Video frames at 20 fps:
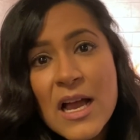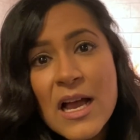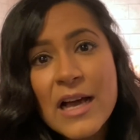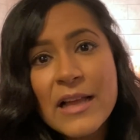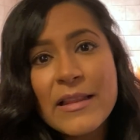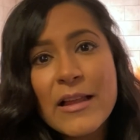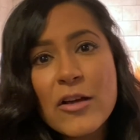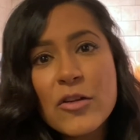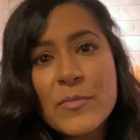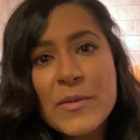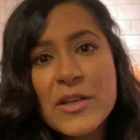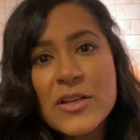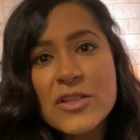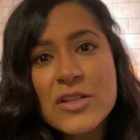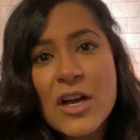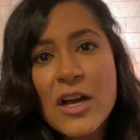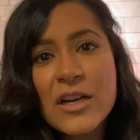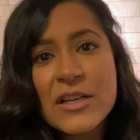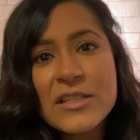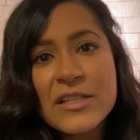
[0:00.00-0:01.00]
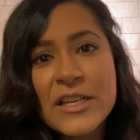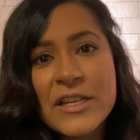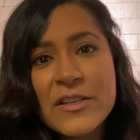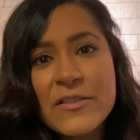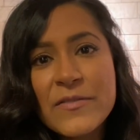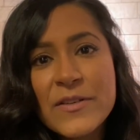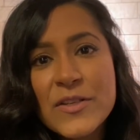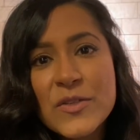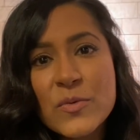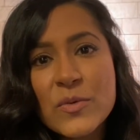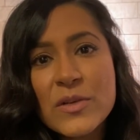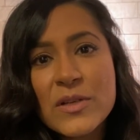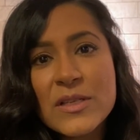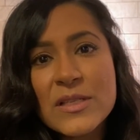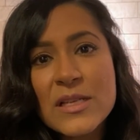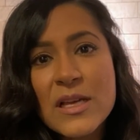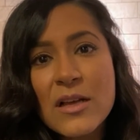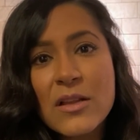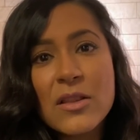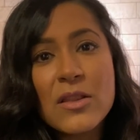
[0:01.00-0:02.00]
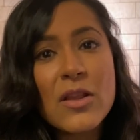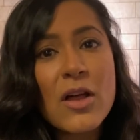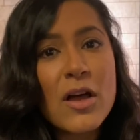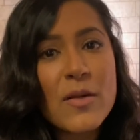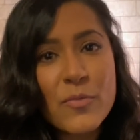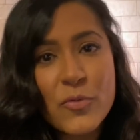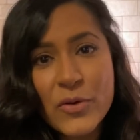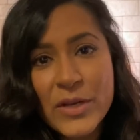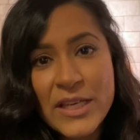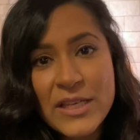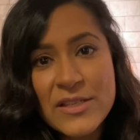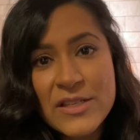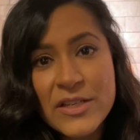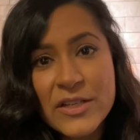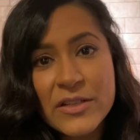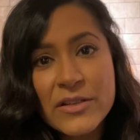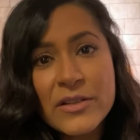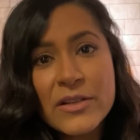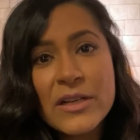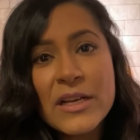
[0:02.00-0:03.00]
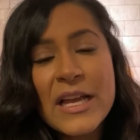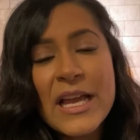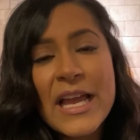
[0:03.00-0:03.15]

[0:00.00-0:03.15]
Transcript: allowed me to talk to individuals a lot more easier